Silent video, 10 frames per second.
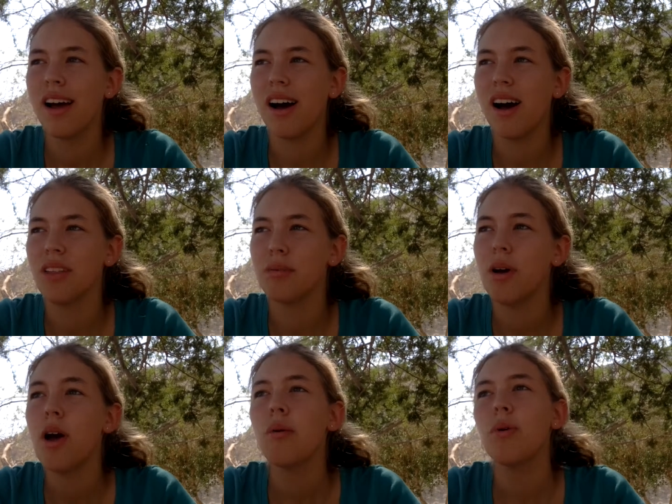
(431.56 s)
other,
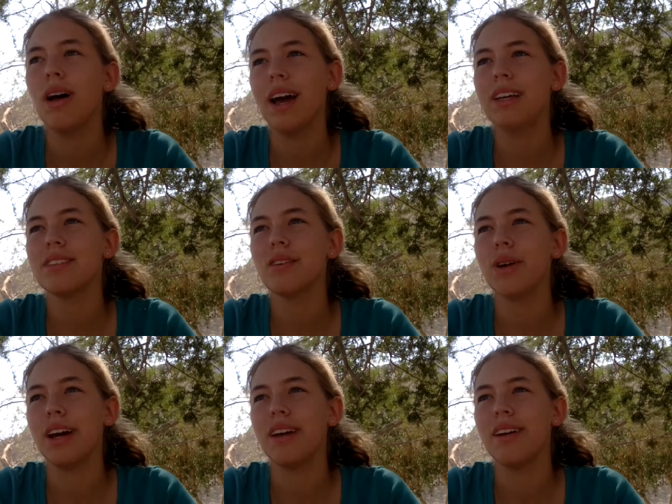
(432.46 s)
well, I guess,
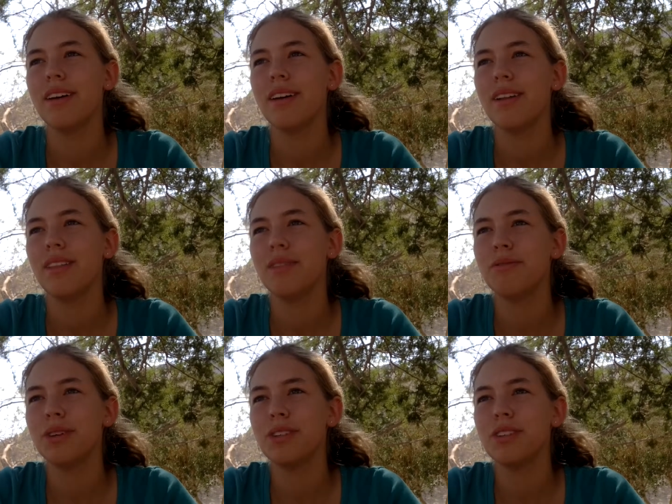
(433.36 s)
okay, the
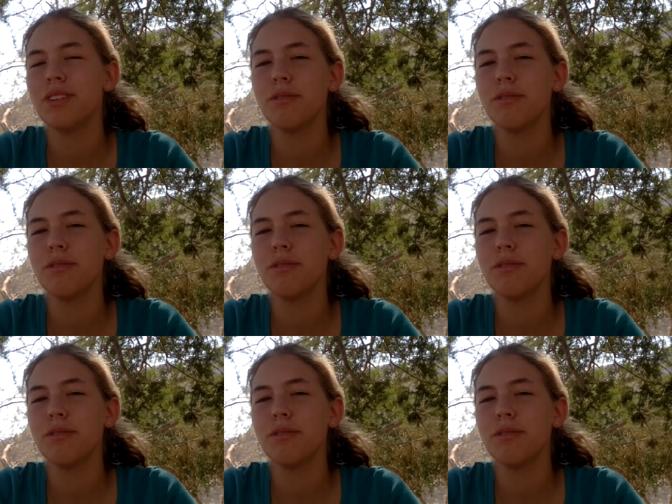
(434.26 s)
first,